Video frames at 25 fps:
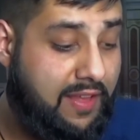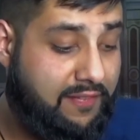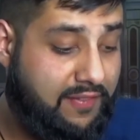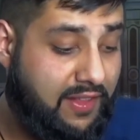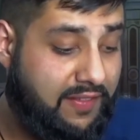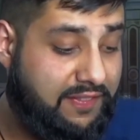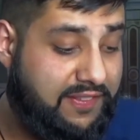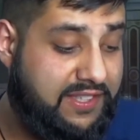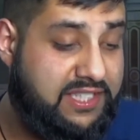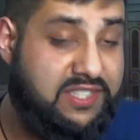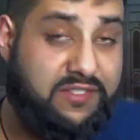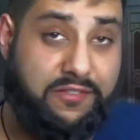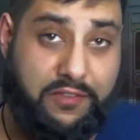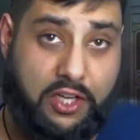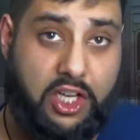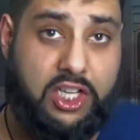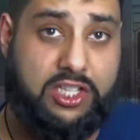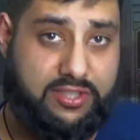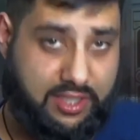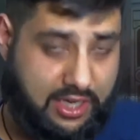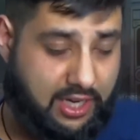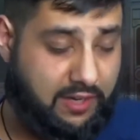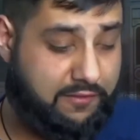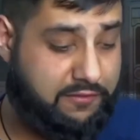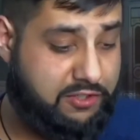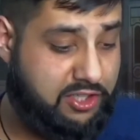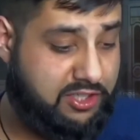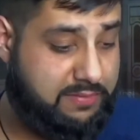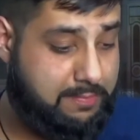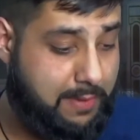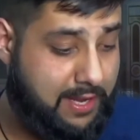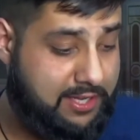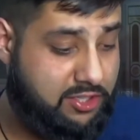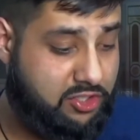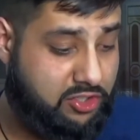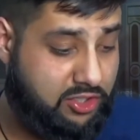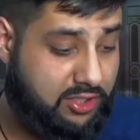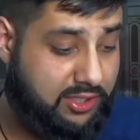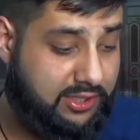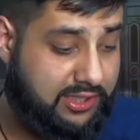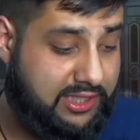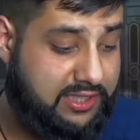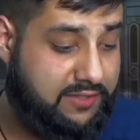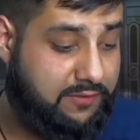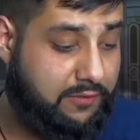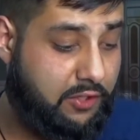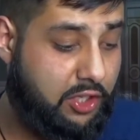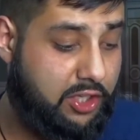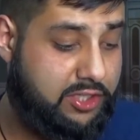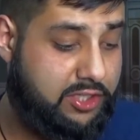that this verse that I've just mentioned,
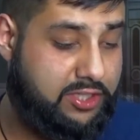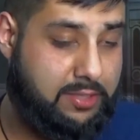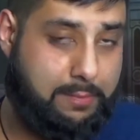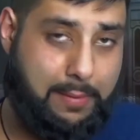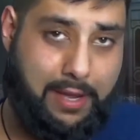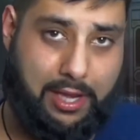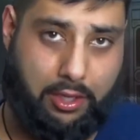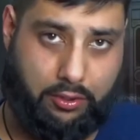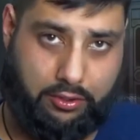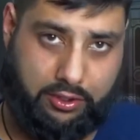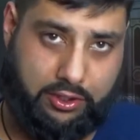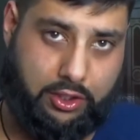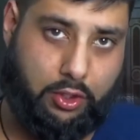this verse about,